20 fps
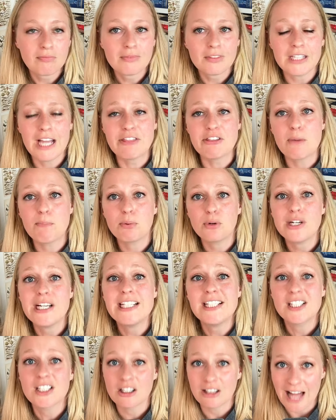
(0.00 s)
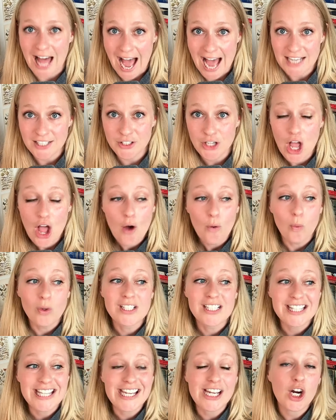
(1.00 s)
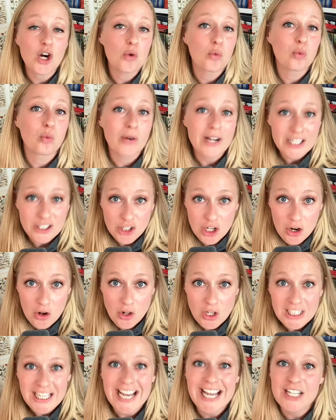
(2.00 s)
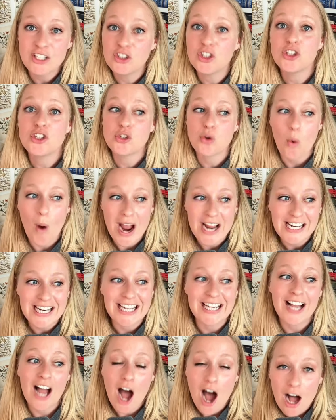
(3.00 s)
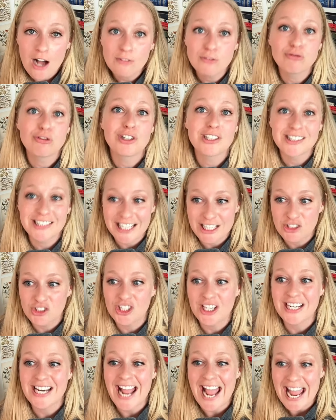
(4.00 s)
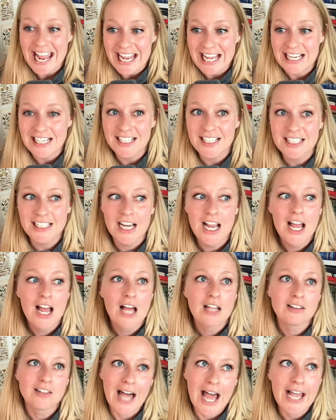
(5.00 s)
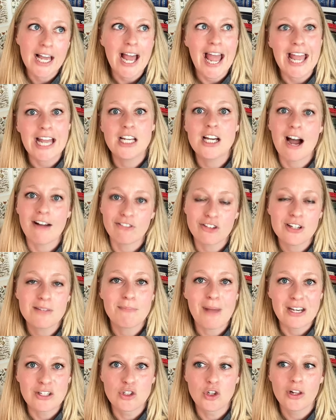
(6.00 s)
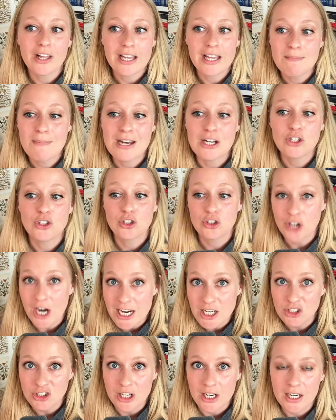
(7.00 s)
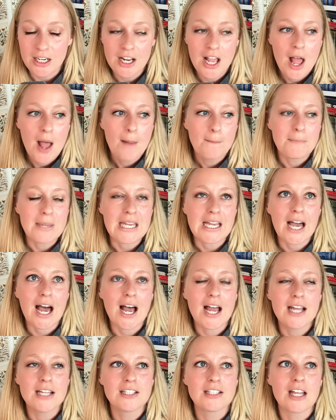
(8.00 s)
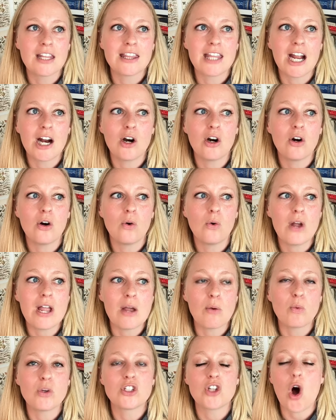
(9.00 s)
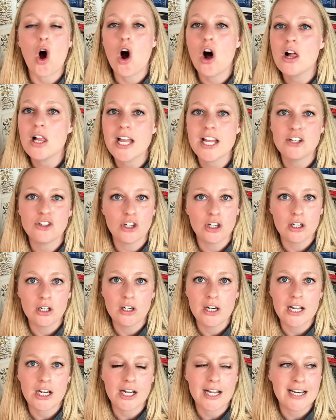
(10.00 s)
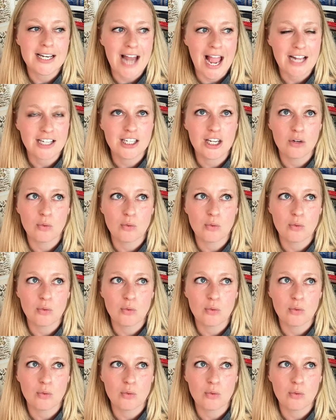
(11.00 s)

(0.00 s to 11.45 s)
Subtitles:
And the priest class was the original intertwining of religion and like a governmental administration, because it was all interconnected